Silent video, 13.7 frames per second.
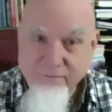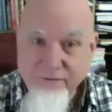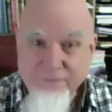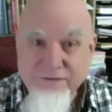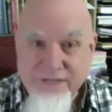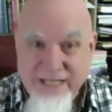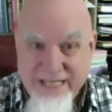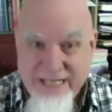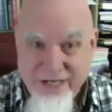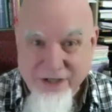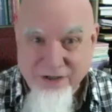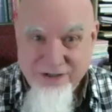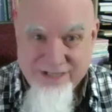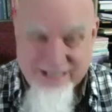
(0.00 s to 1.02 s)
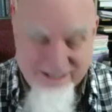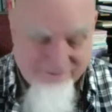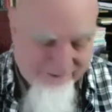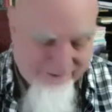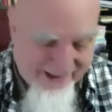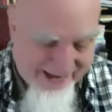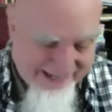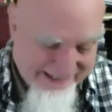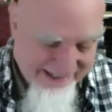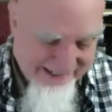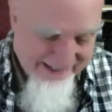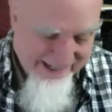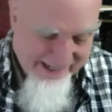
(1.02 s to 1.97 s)
50 years in fact
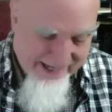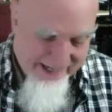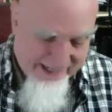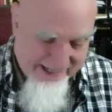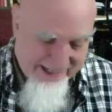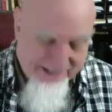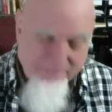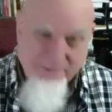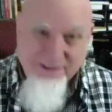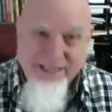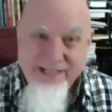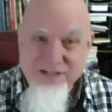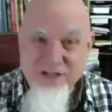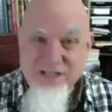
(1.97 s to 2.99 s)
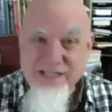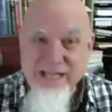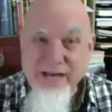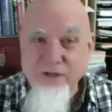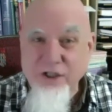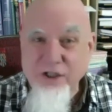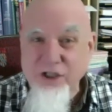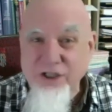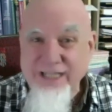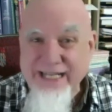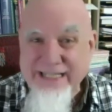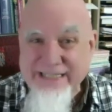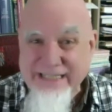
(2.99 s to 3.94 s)
uh, but they just never could
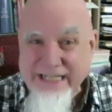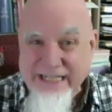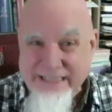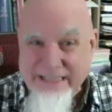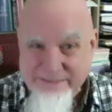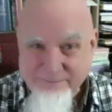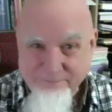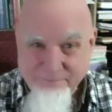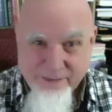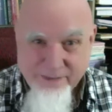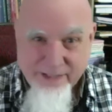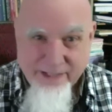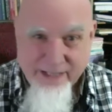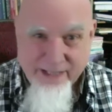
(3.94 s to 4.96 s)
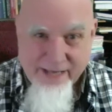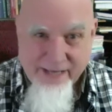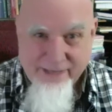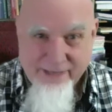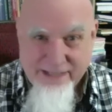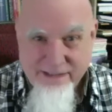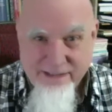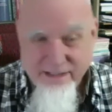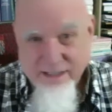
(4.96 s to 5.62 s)
get it done and then